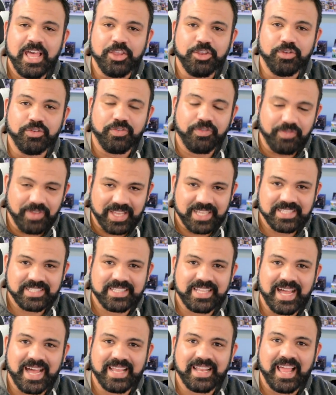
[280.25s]
You fix
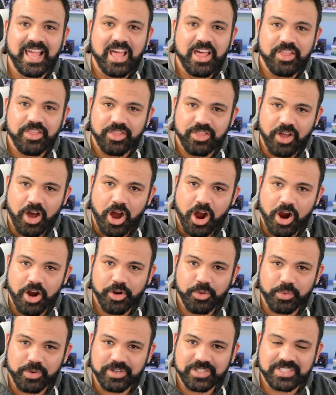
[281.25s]
that
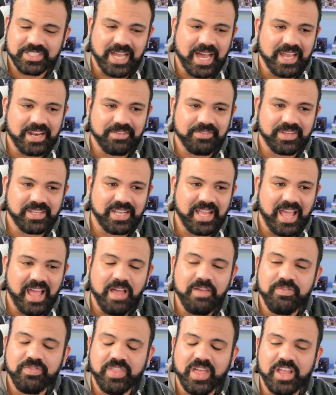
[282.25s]
hardware side of it,
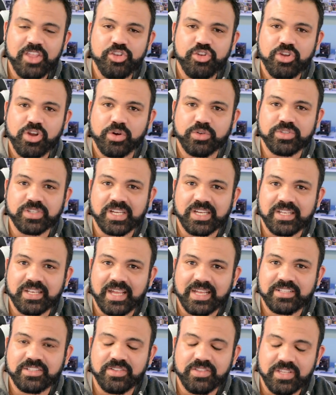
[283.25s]
and then you go to
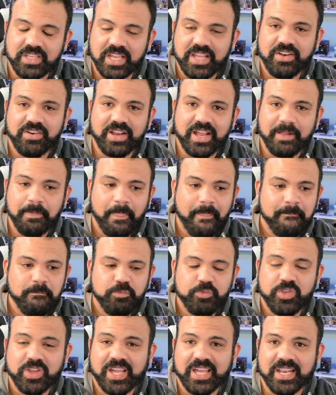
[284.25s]
connect to the internet
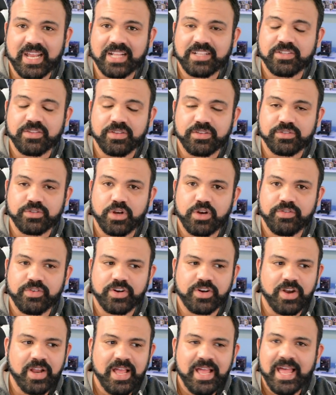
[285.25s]
to connect to the
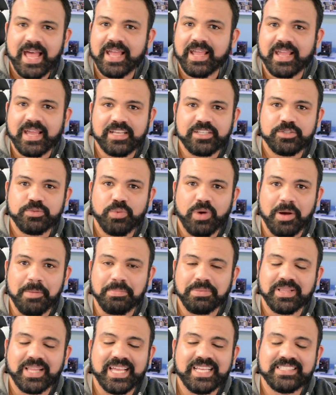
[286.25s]
server. And guess
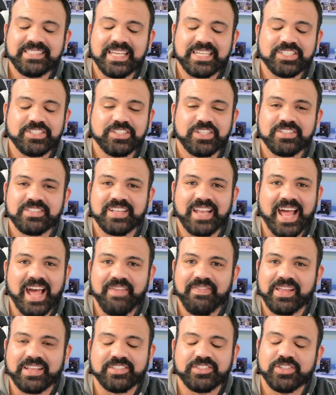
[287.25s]
what? PlayStation doesn't
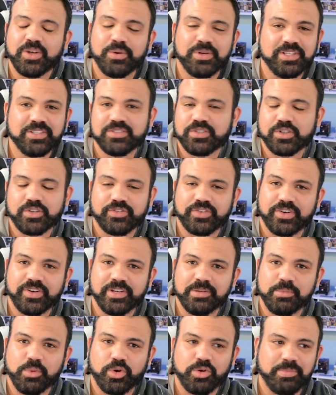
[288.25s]
have that Sony server
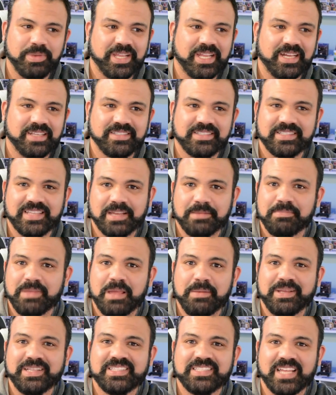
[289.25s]
anymore because it's like
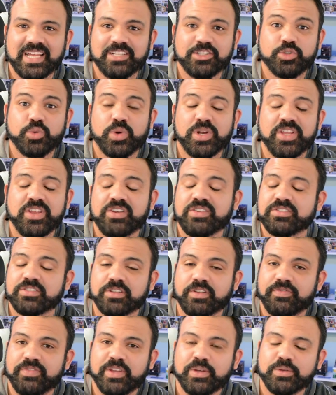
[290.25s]
maybe 10, 20 years in
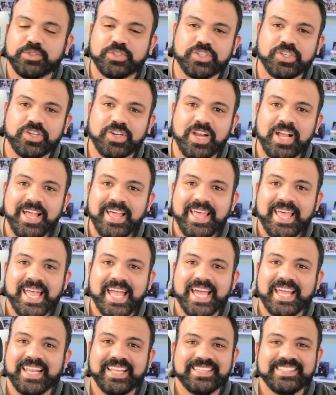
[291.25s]
the future
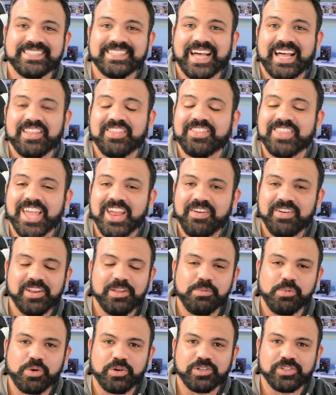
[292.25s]
and it's not there
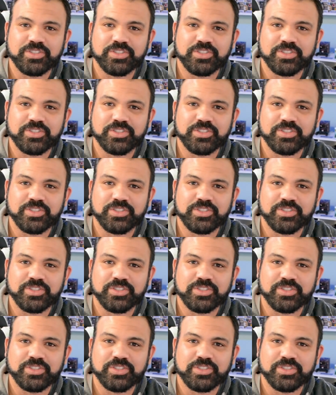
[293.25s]
anymore.